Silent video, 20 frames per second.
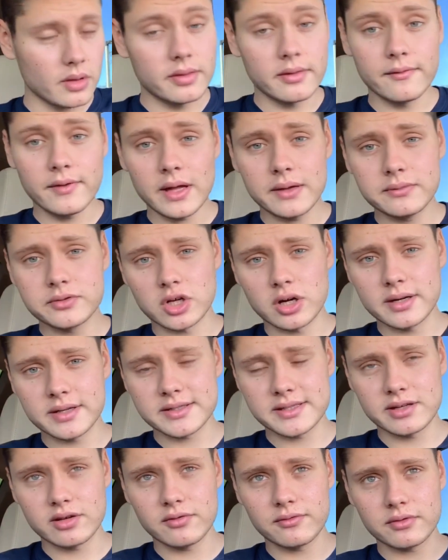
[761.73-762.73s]
The
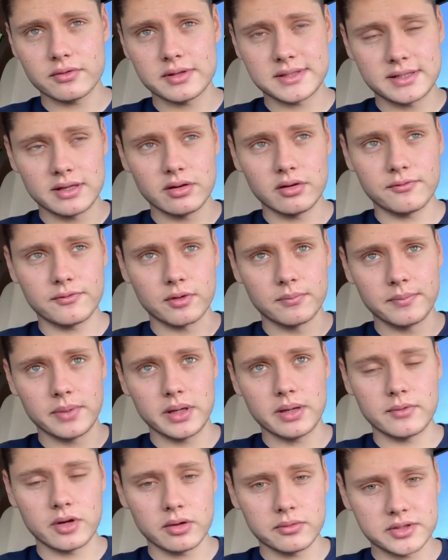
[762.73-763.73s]
Valvetronic seal from
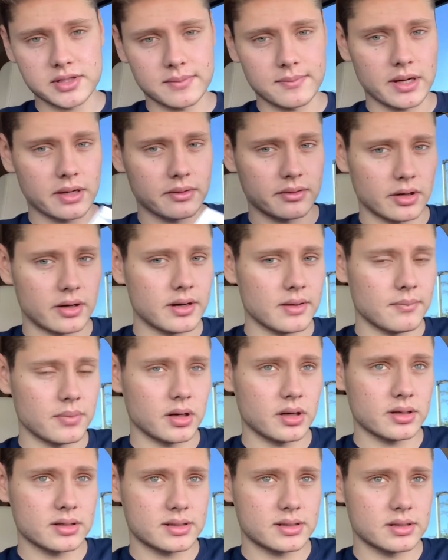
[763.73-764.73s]
BMW is about 30
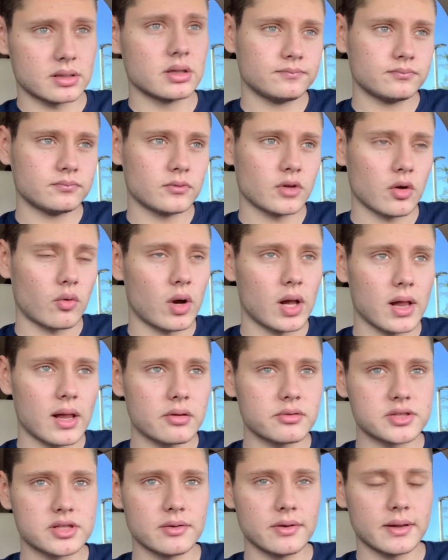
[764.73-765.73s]
bucks. While I
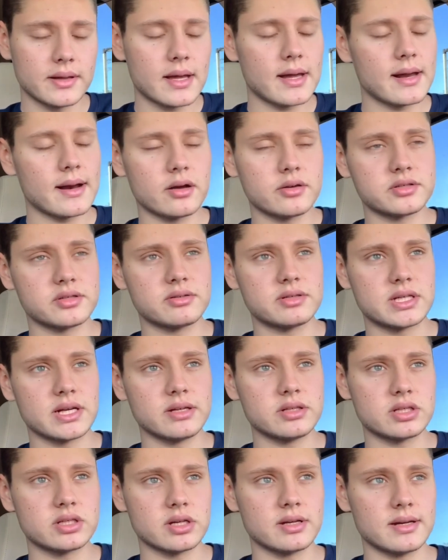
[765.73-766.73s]
was doing that, I also
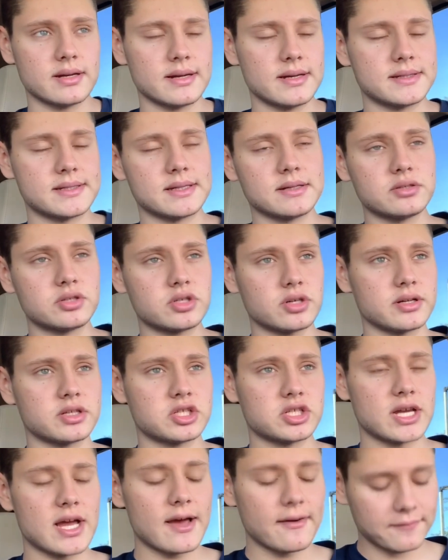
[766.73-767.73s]
changed the eccentric
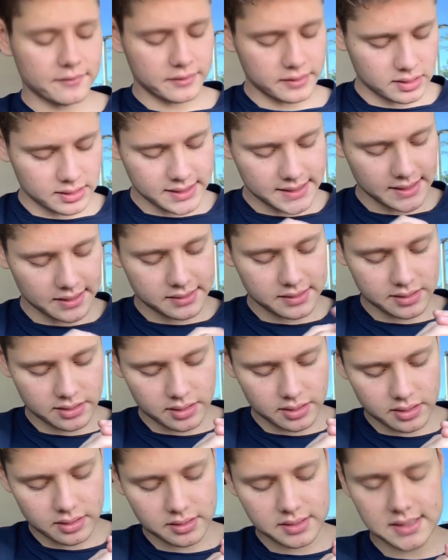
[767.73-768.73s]
shaft
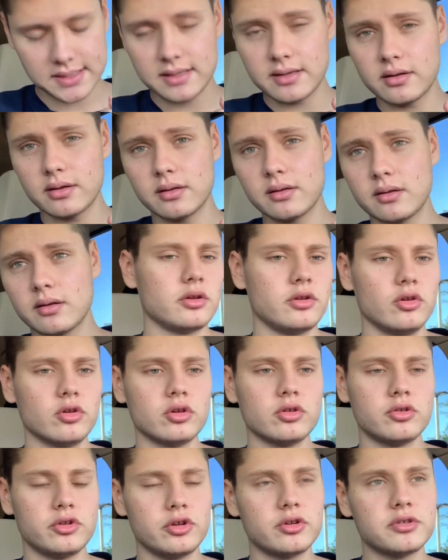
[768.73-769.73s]
sensor seal.
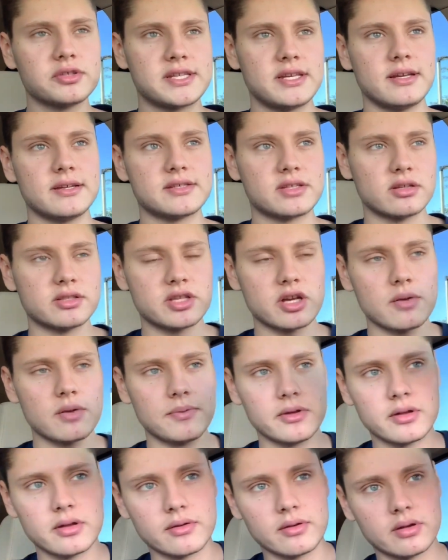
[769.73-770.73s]
You'll see it's on
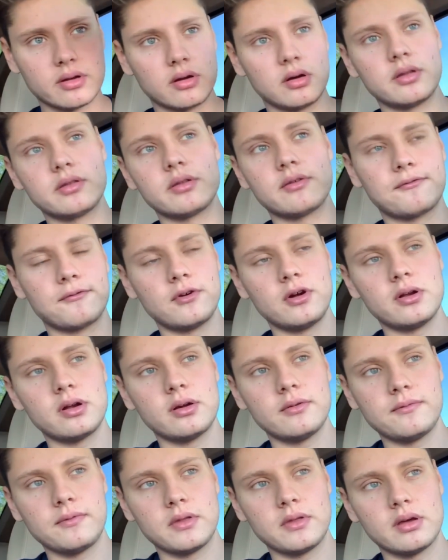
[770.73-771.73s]
the front
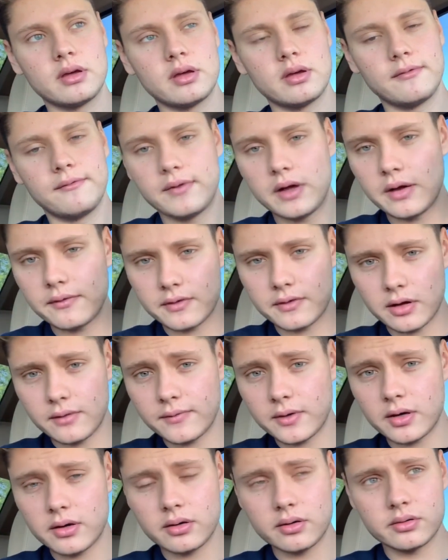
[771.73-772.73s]
of the valve
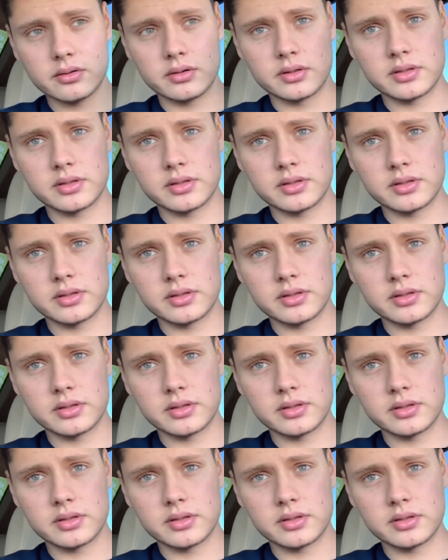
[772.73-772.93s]
cover.